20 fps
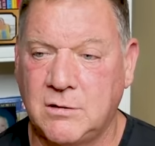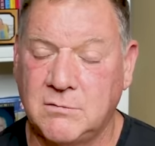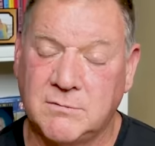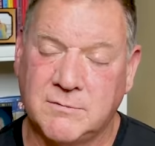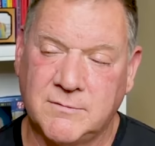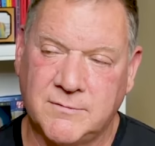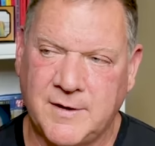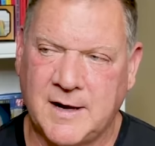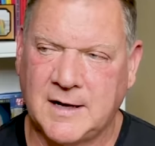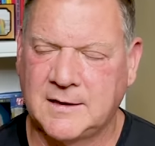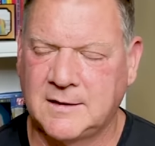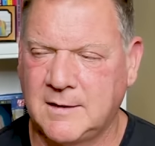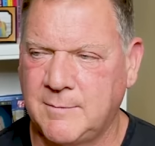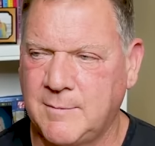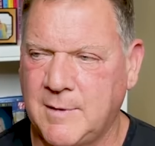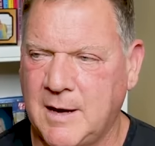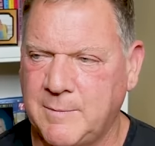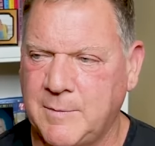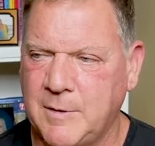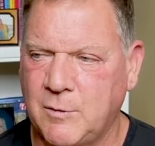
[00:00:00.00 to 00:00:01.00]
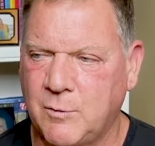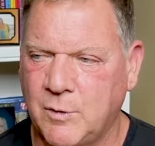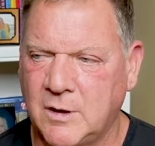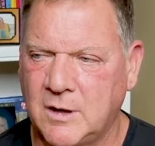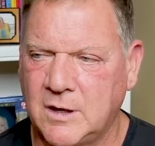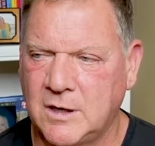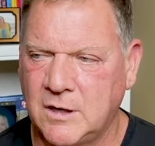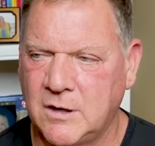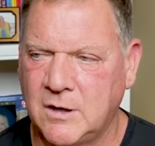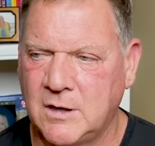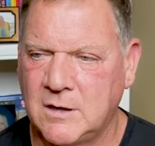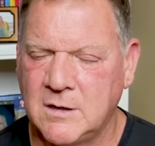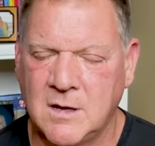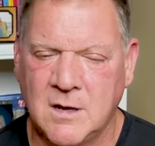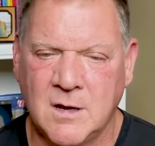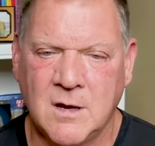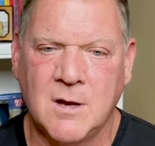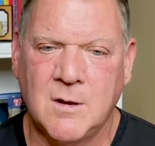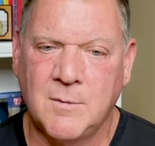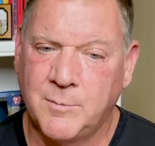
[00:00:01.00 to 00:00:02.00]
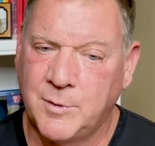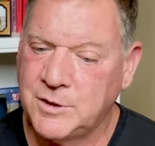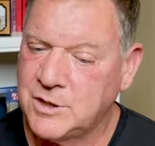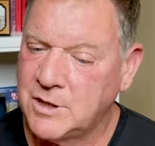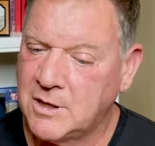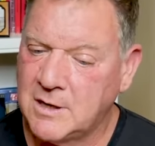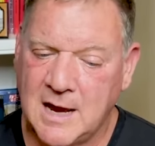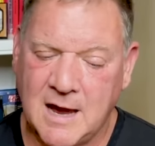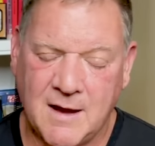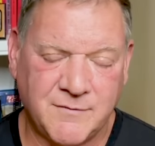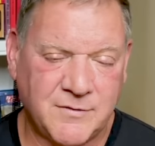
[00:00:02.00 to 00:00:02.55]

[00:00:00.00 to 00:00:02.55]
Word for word: In fact, it might be really good, but you're going to